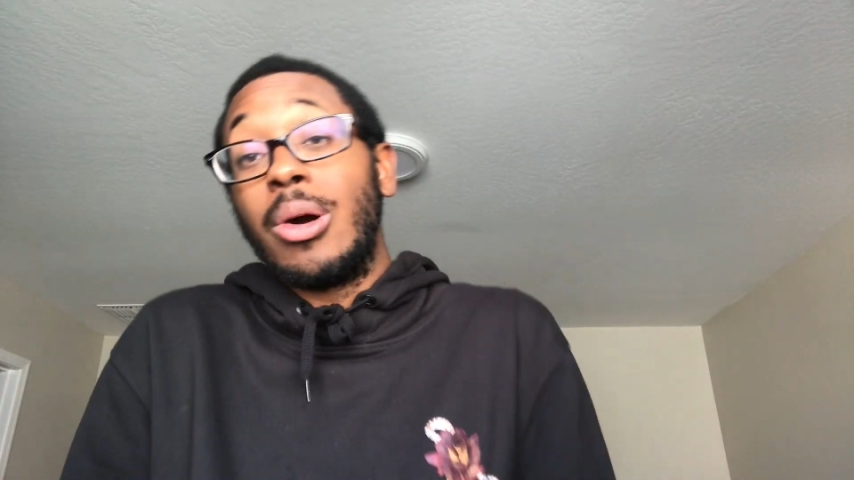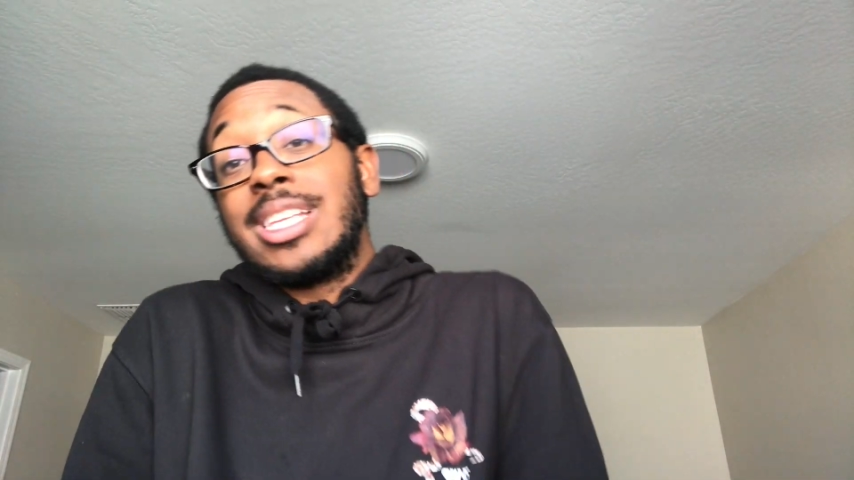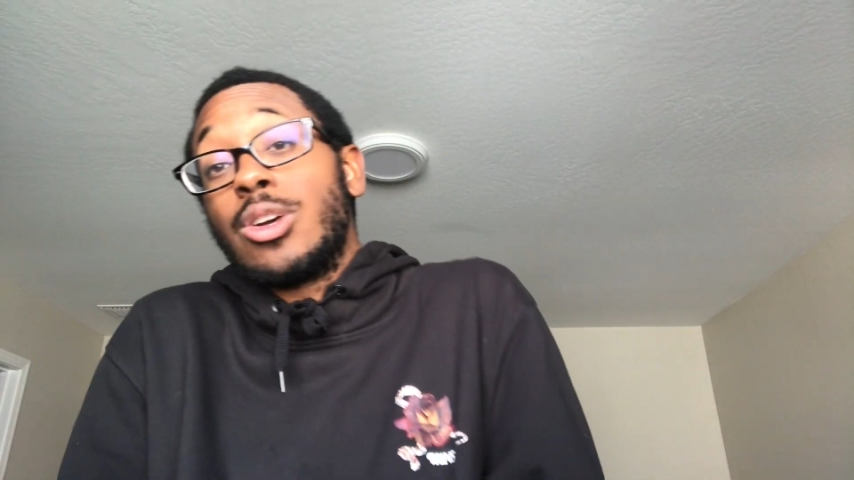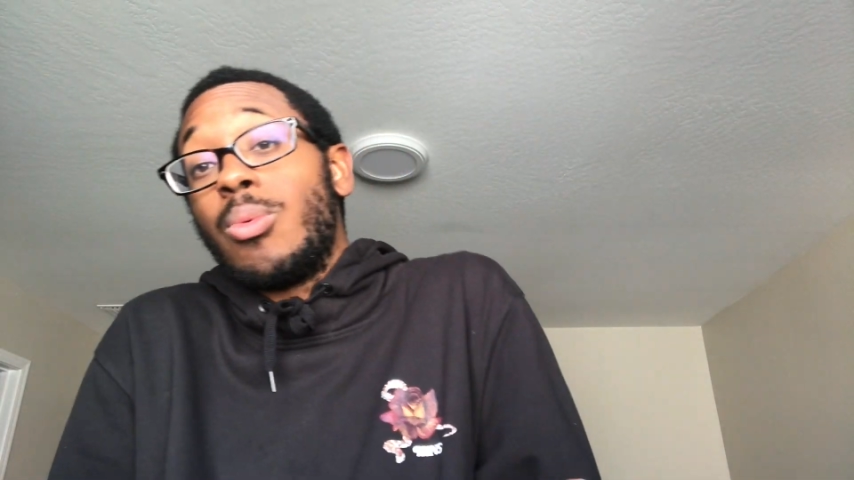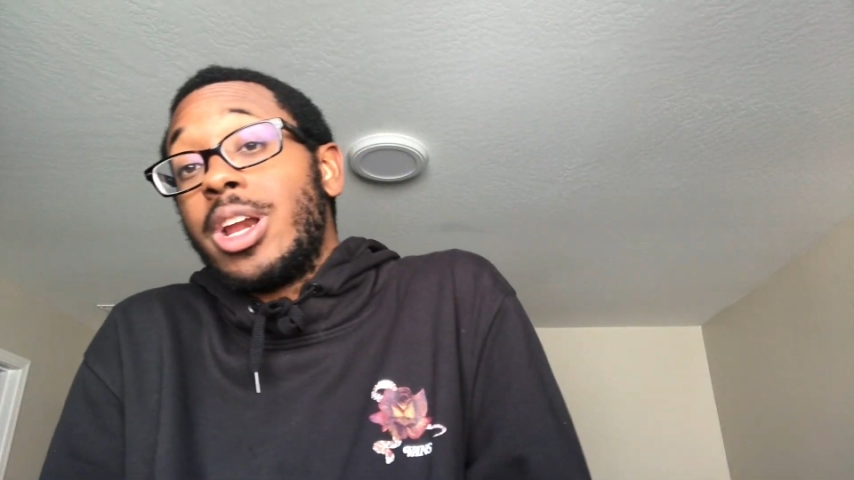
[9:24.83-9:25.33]
Is
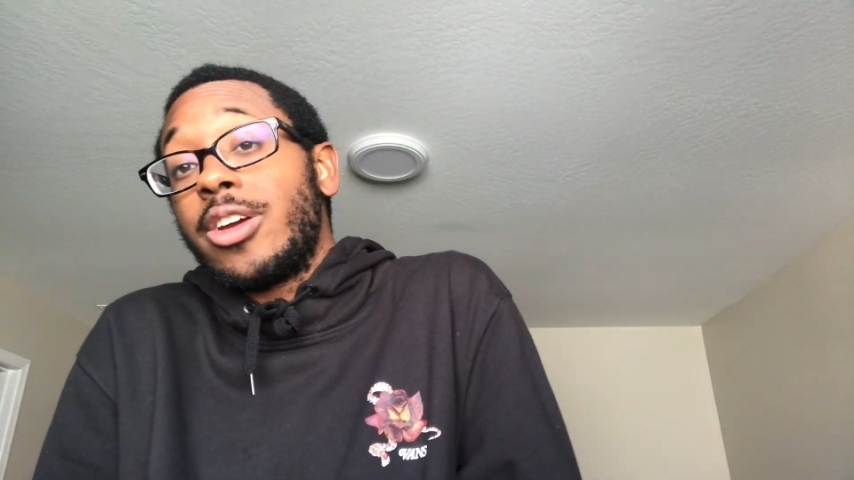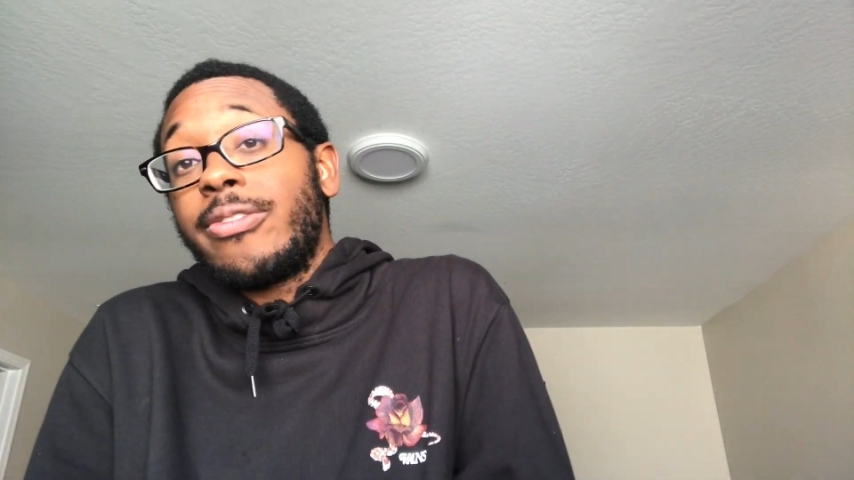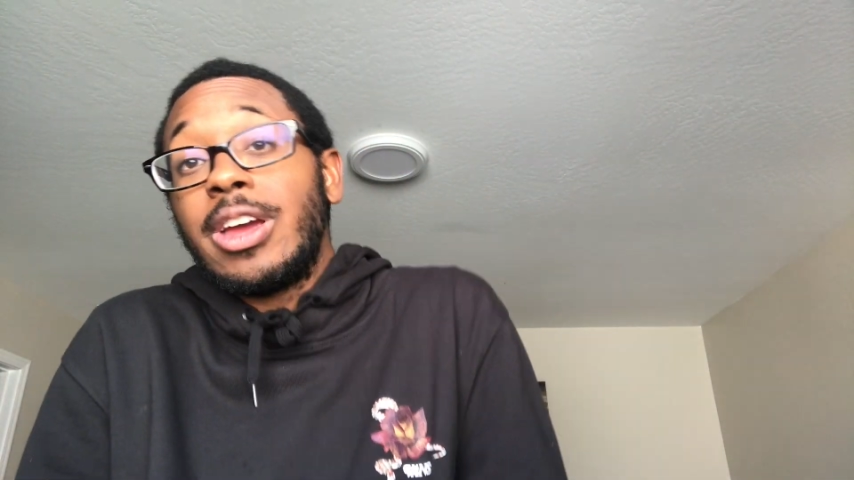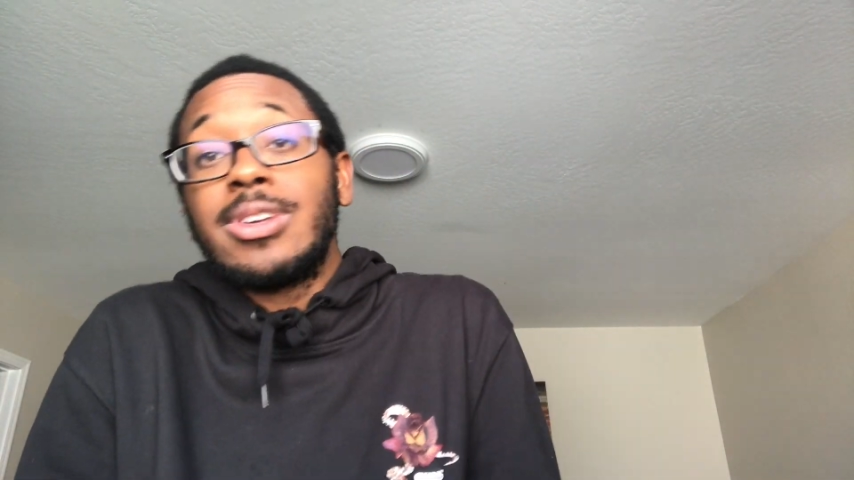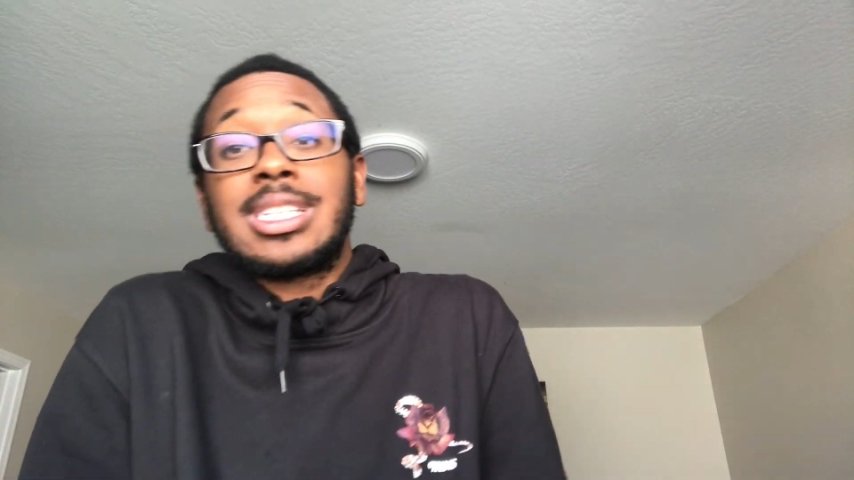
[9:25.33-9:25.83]
it one of your
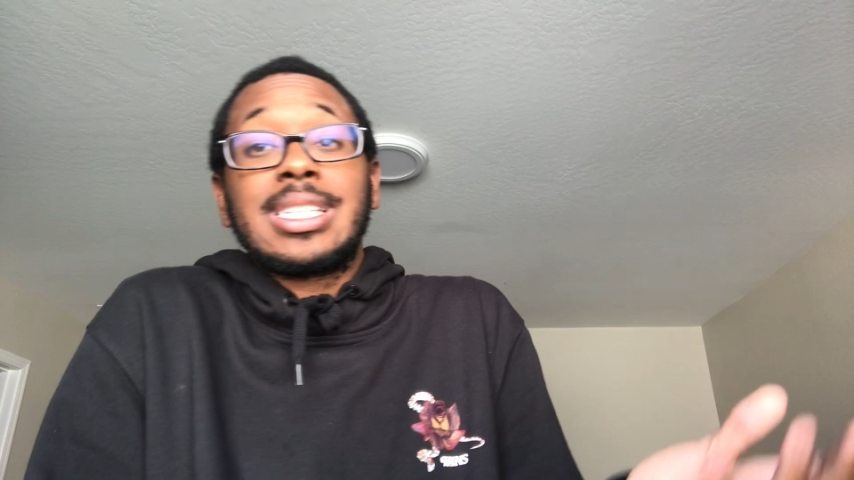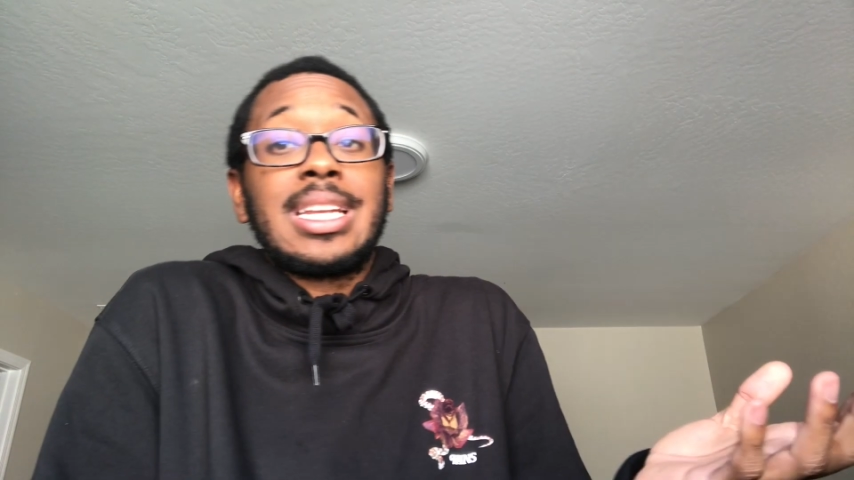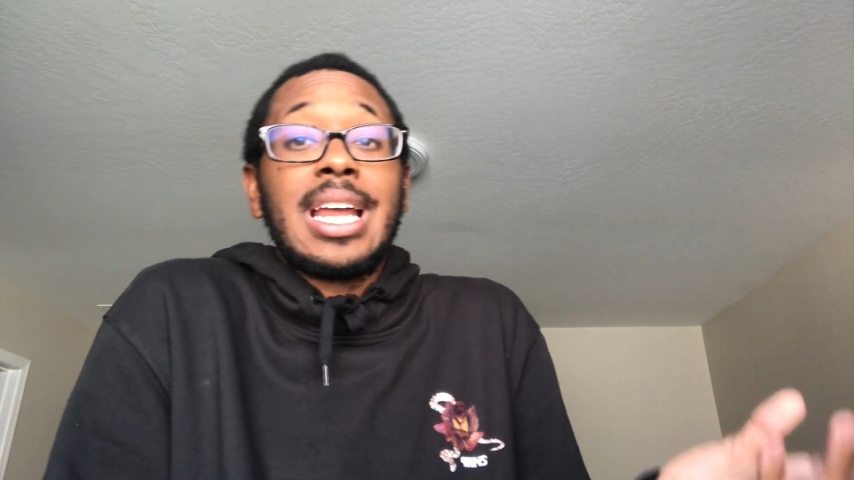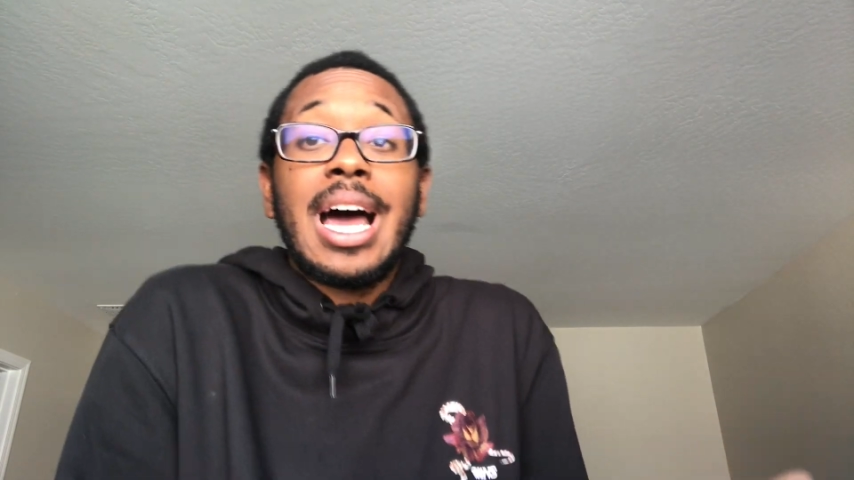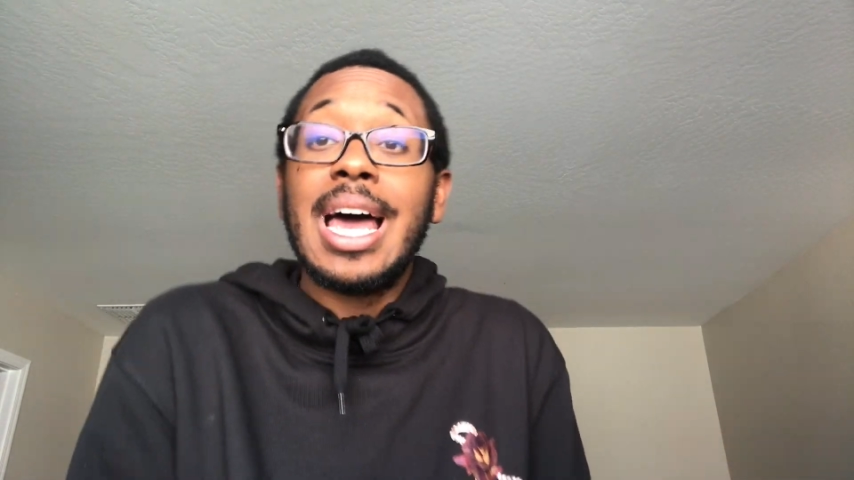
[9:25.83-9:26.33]
favorites? Is it
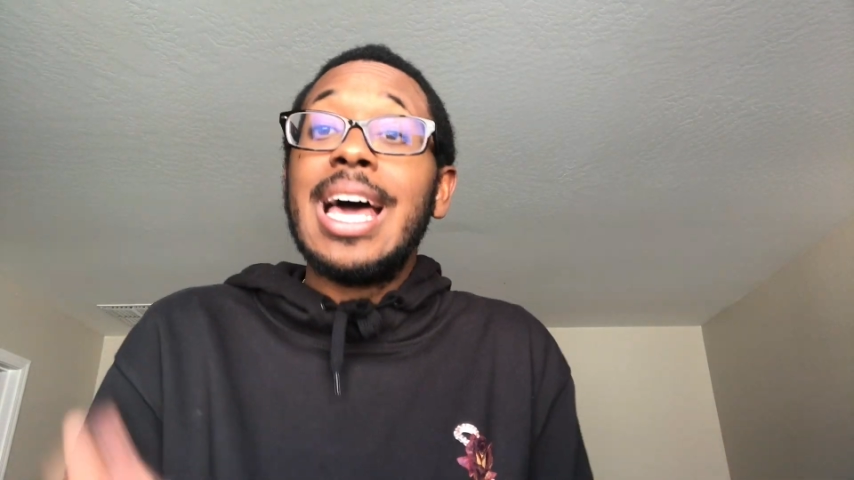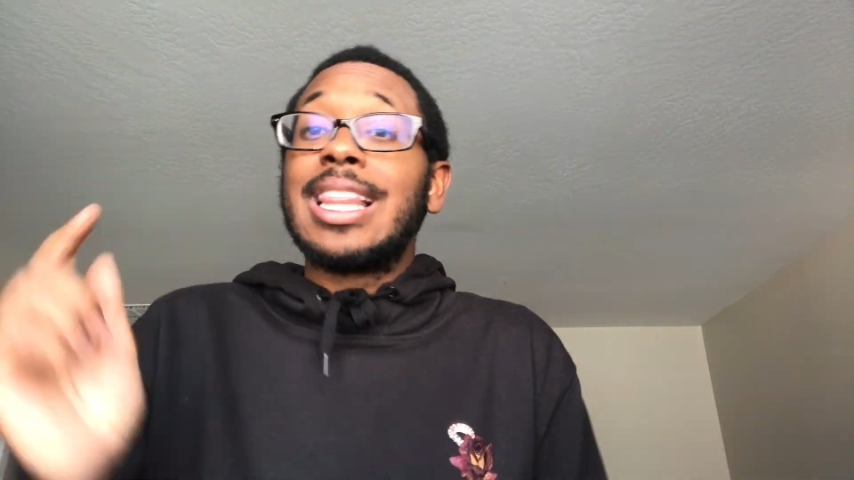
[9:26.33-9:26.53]
not?